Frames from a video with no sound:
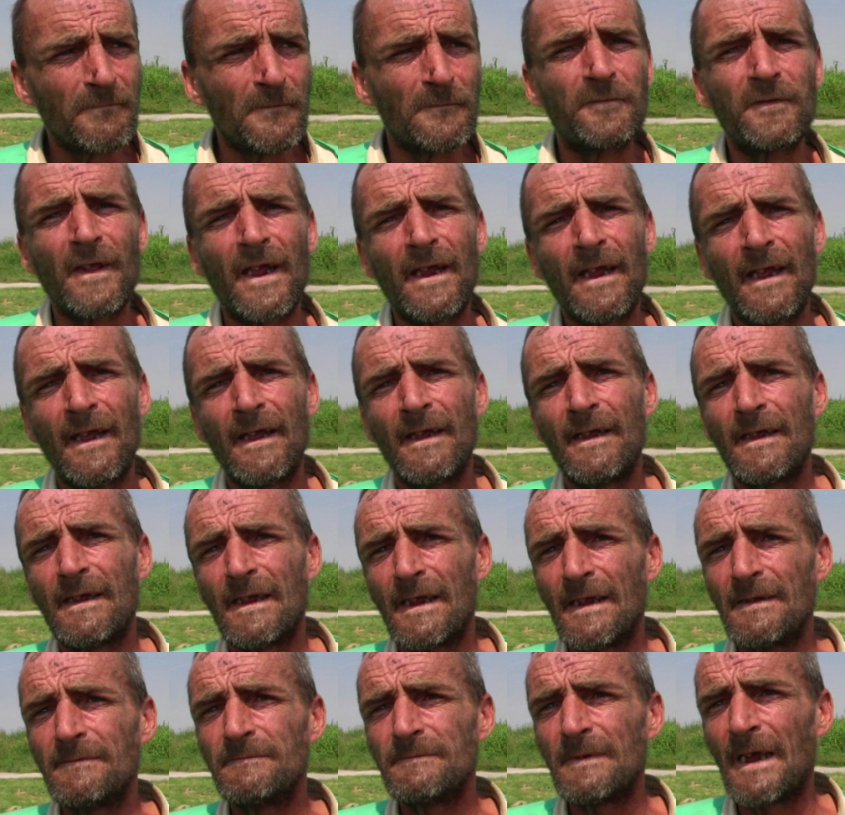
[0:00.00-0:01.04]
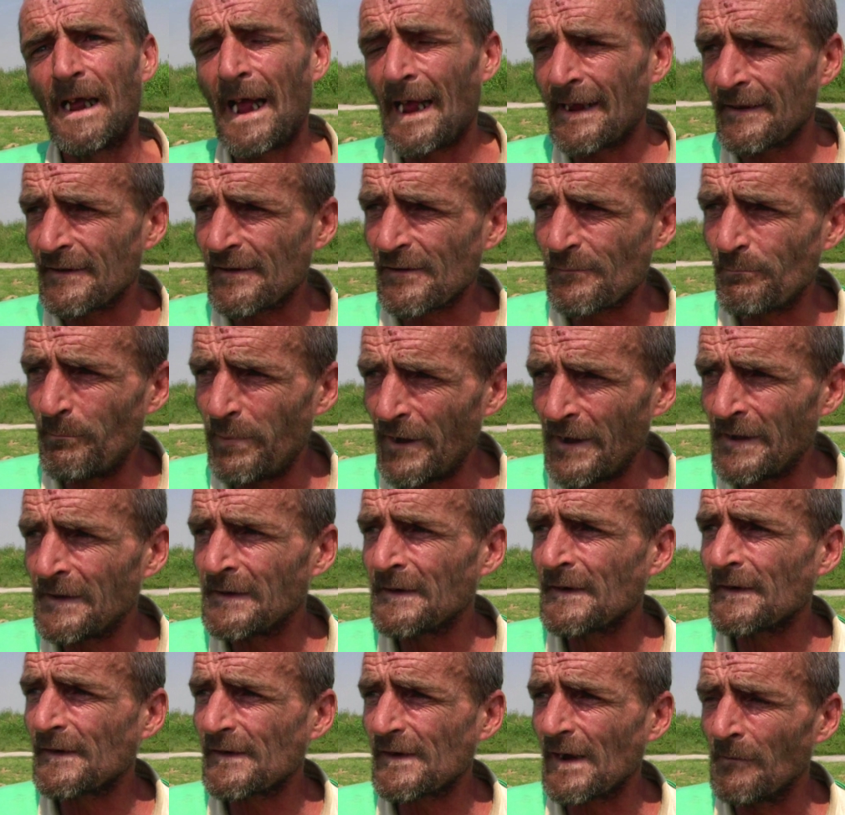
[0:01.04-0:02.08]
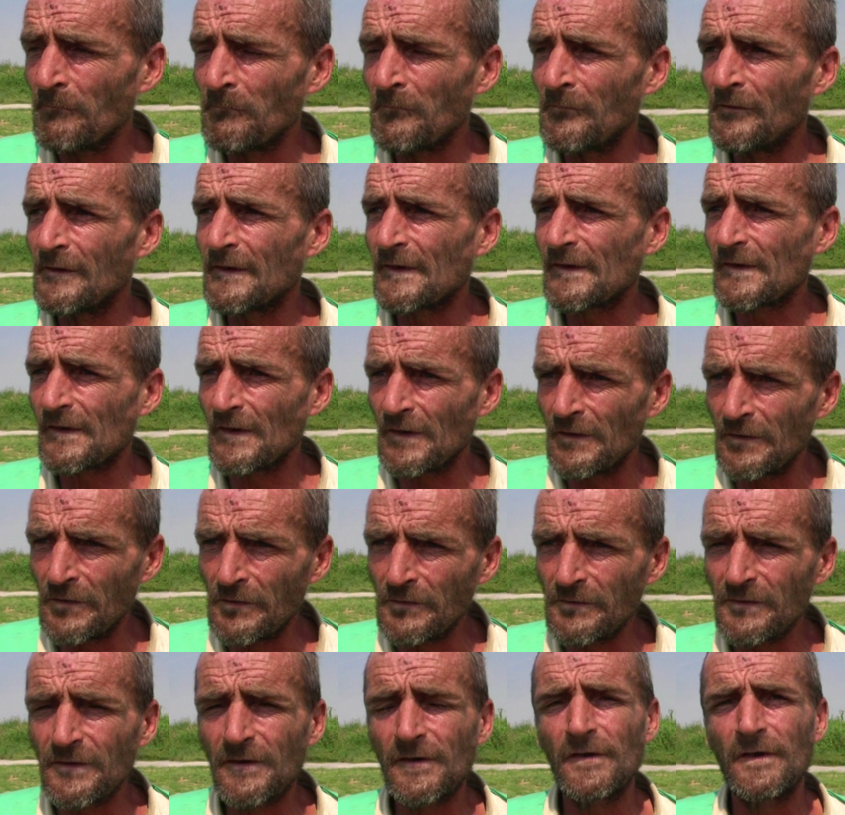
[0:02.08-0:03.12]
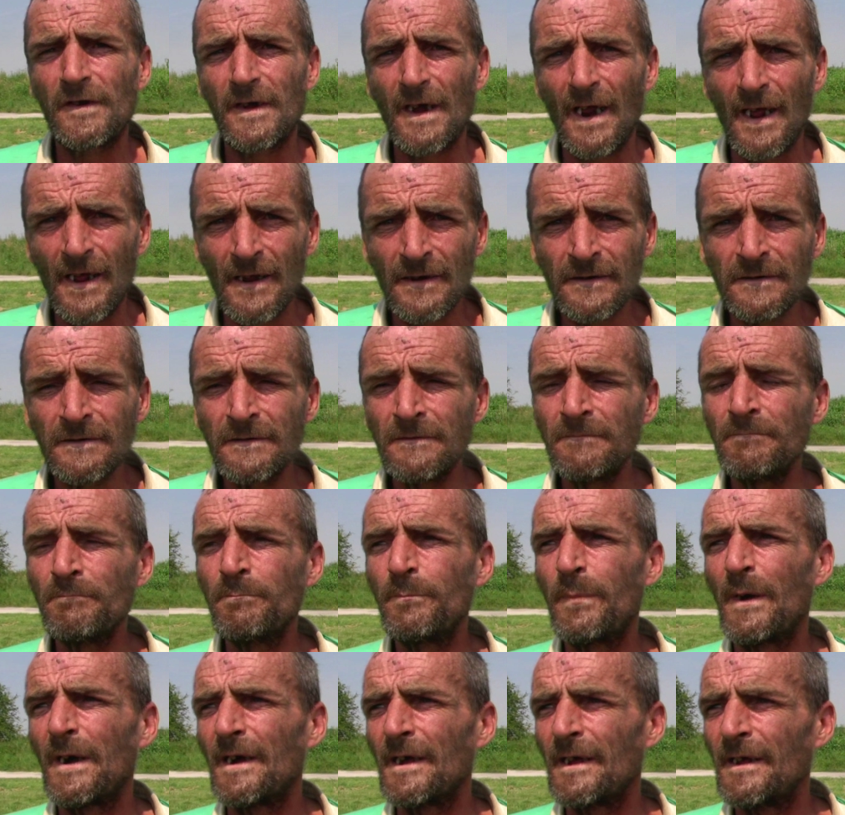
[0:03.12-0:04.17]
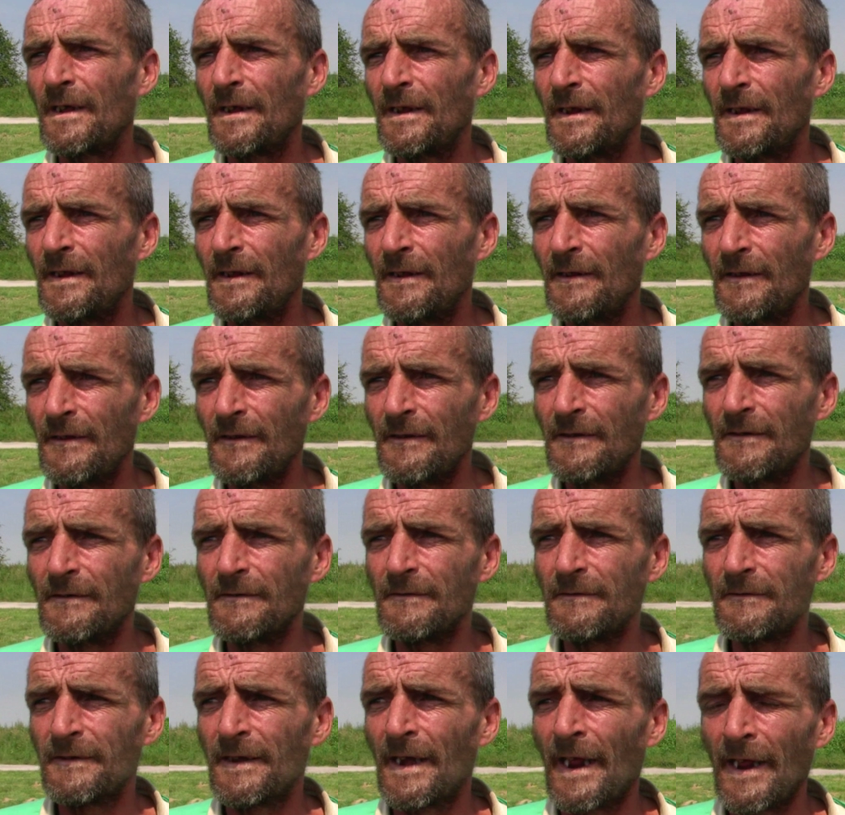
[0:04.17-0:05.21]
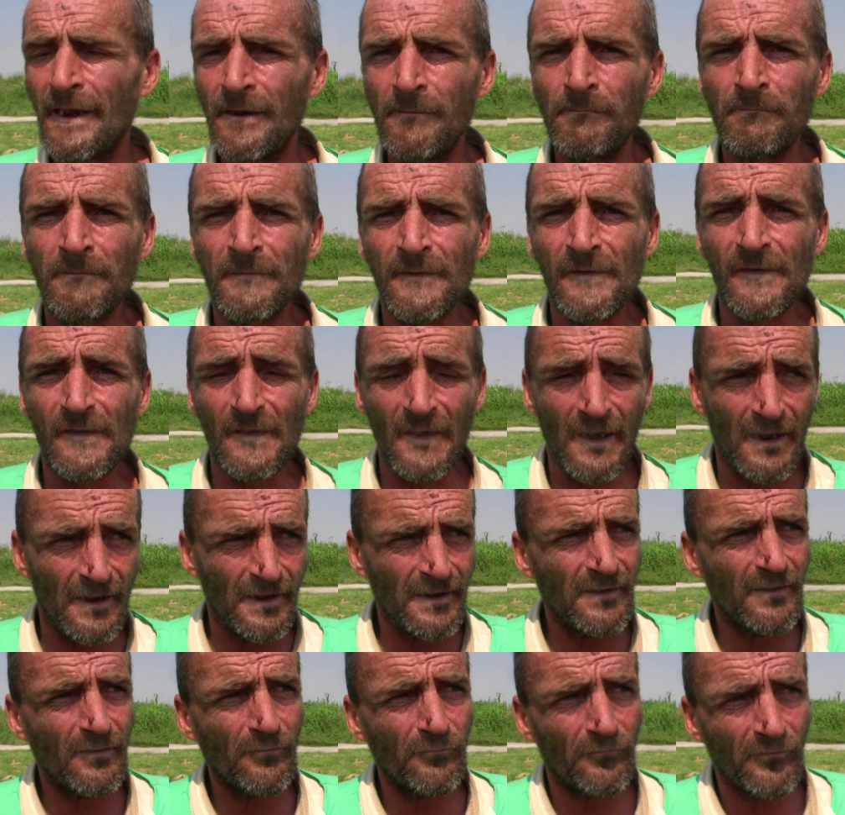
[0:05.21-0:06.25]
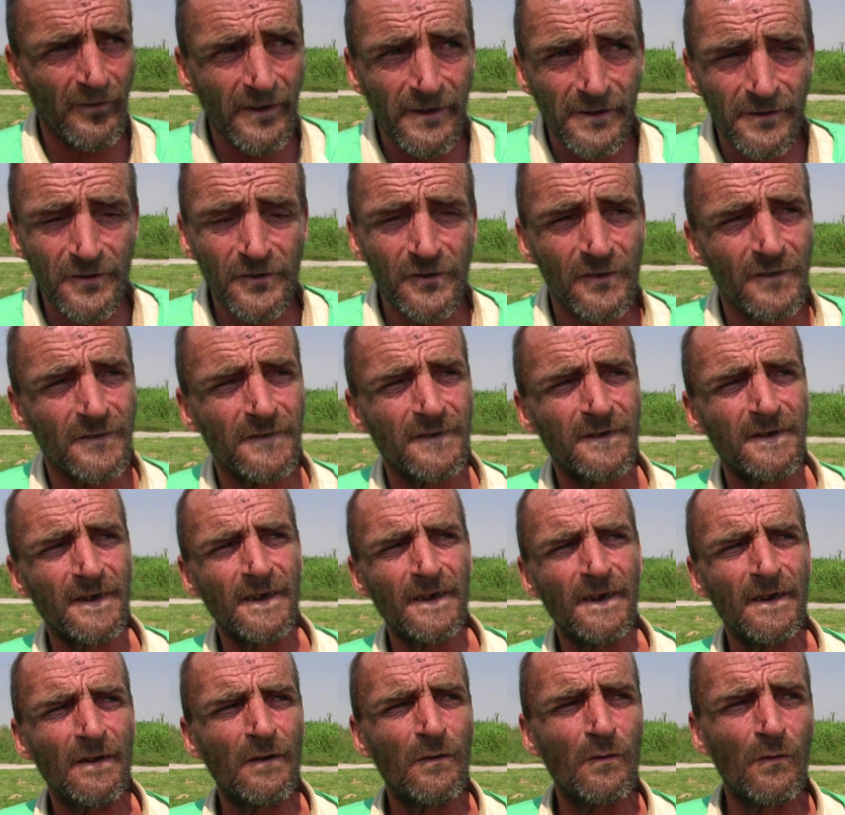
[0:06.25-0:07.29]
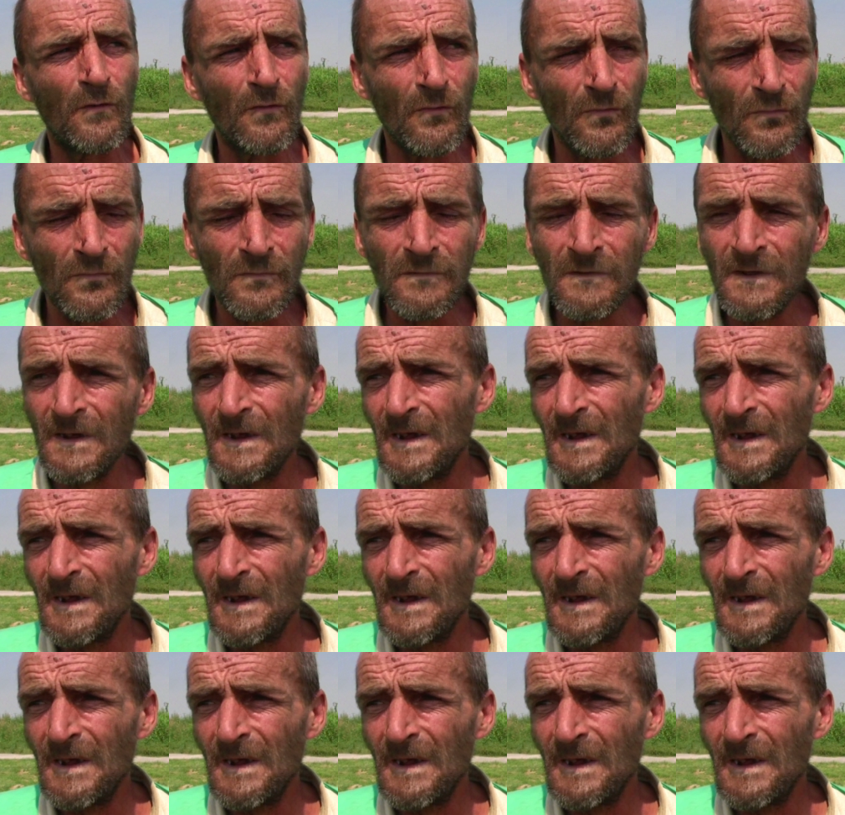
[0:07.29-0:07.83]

there has been some research done by names like Richard D. Hall